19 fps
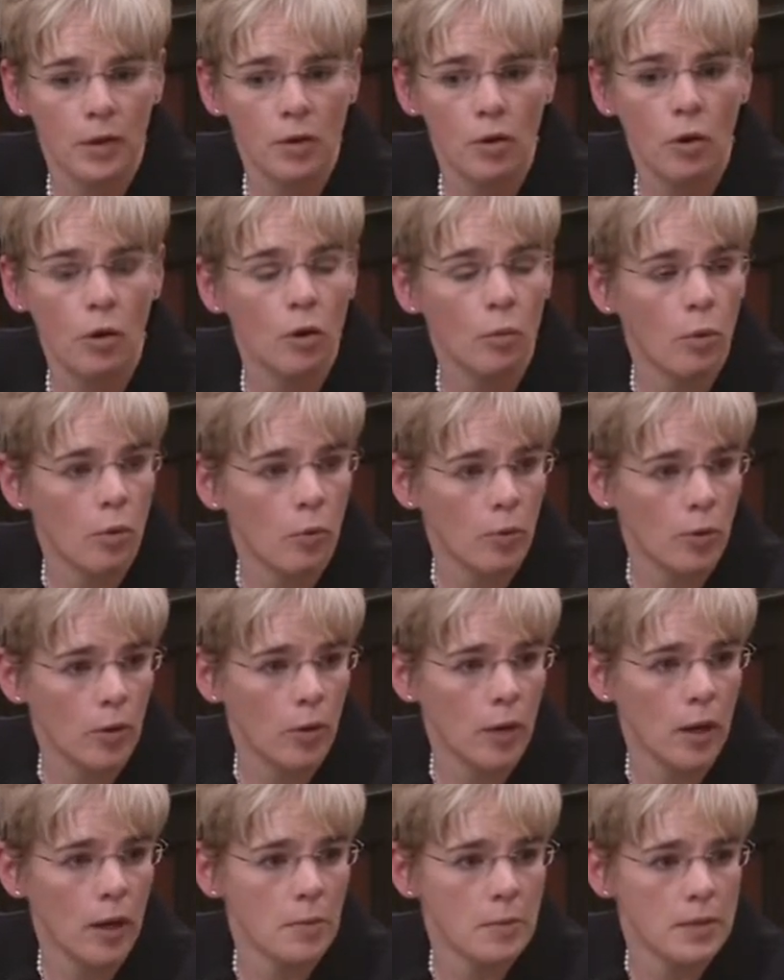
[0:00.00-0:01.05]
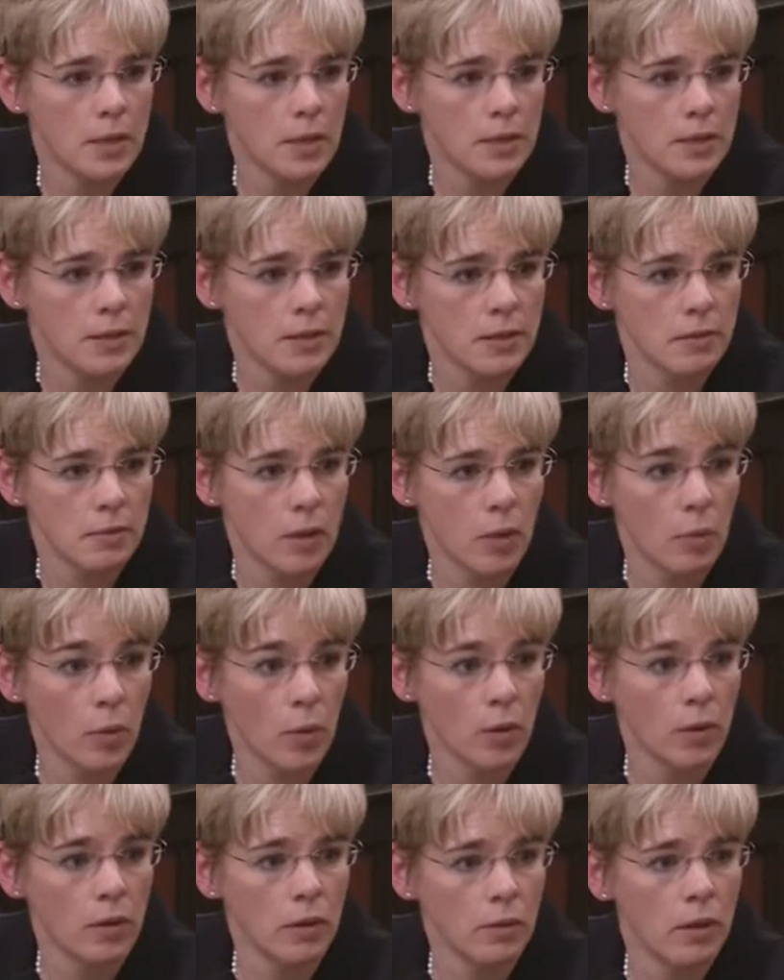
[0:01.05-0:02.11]
notable programs that's
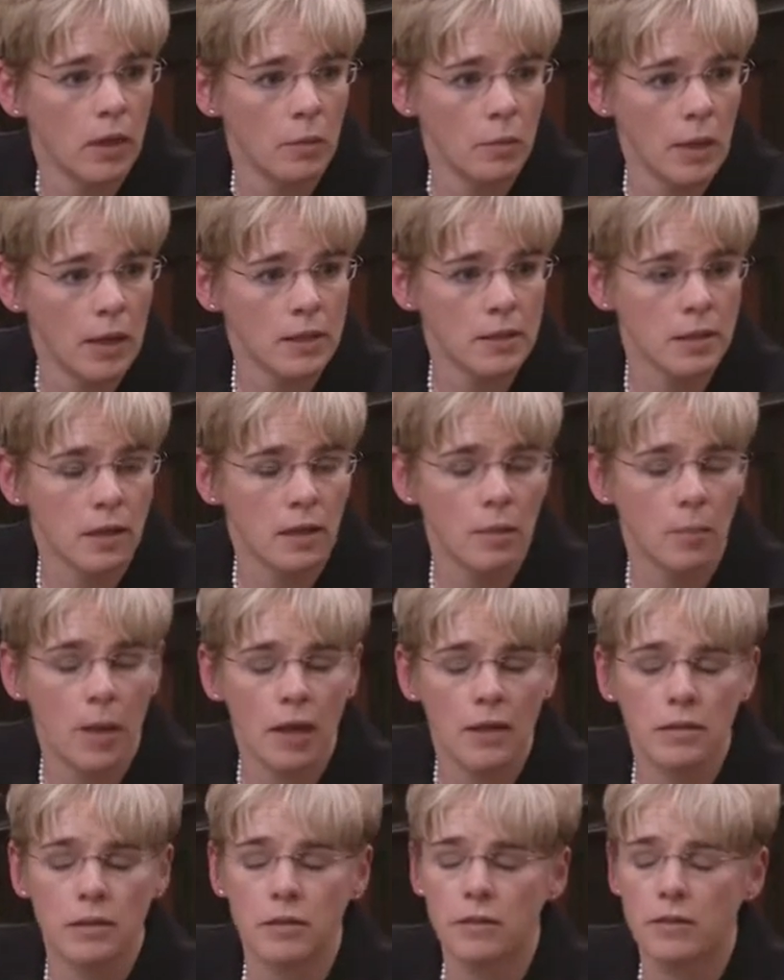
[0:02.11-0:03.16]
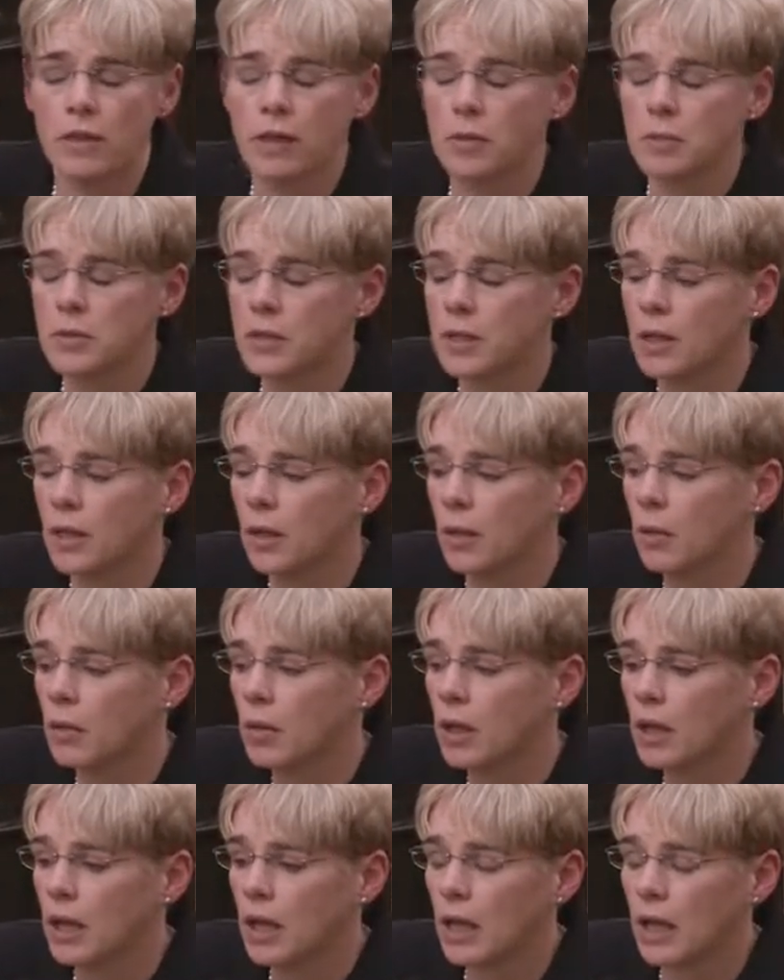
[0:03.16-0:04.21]
important and based on the passage of the MCO.